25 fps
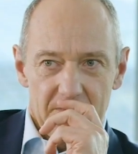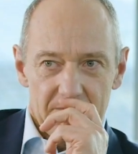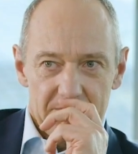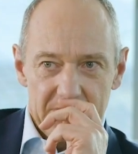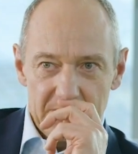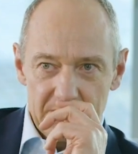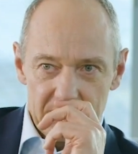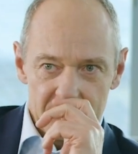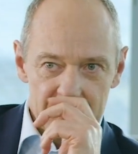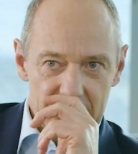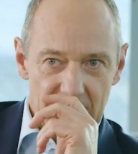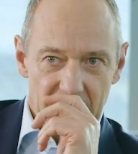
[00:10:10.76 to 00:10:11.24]

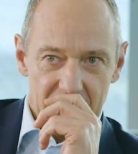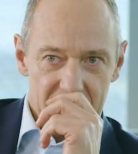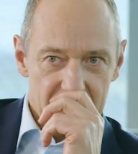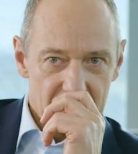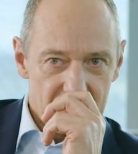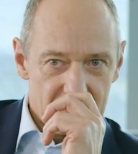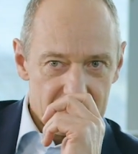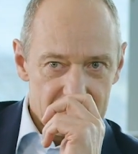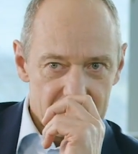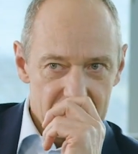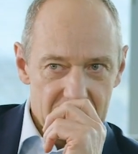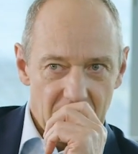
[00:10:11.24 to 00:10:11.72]
people would
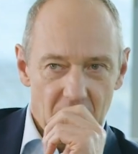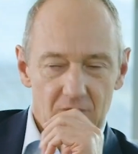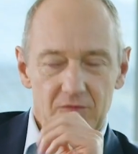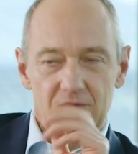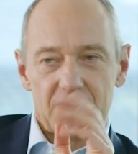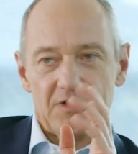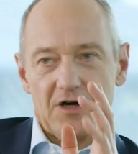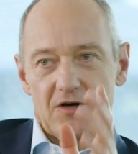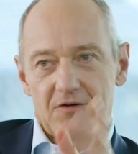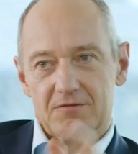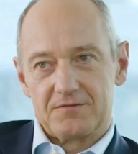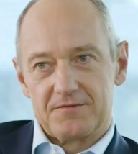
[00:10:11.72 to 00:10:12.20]
argue,
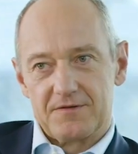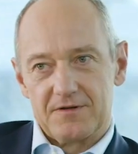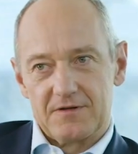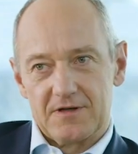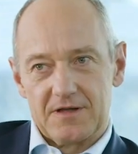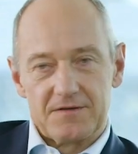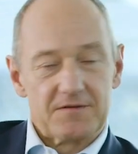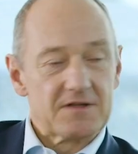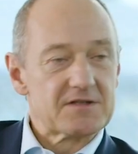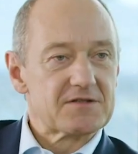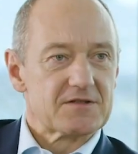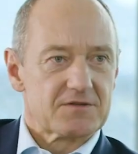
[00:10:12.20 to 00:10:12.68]
oh no,
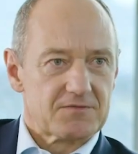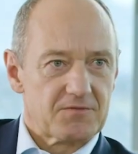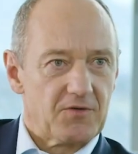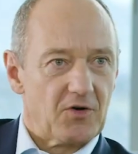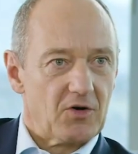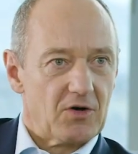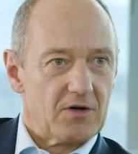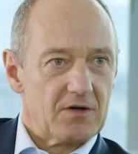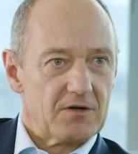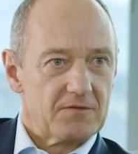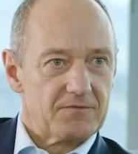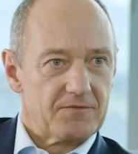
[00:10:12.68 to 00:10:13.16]
and this is
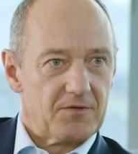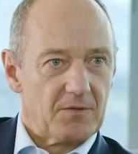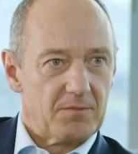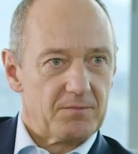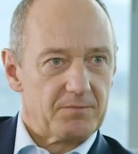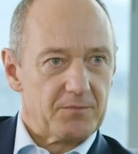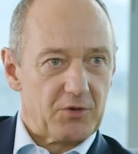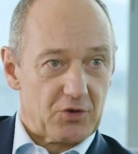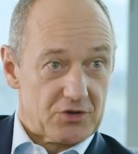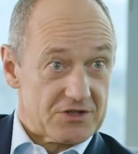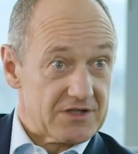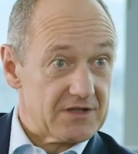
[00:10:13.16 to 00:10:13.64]
for
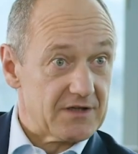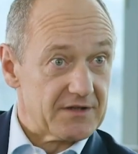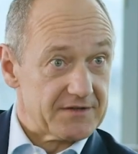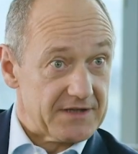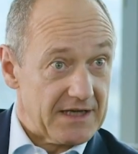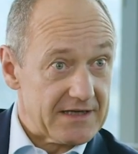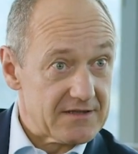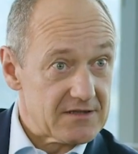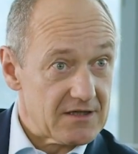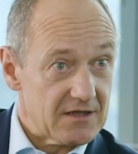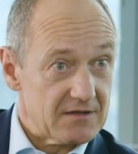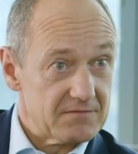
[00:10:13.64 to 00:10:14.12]
personal
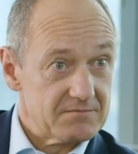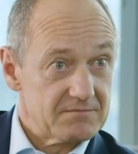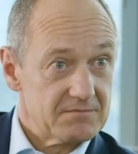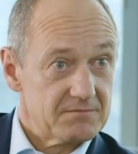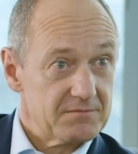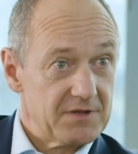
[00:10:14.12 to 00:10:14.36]
data.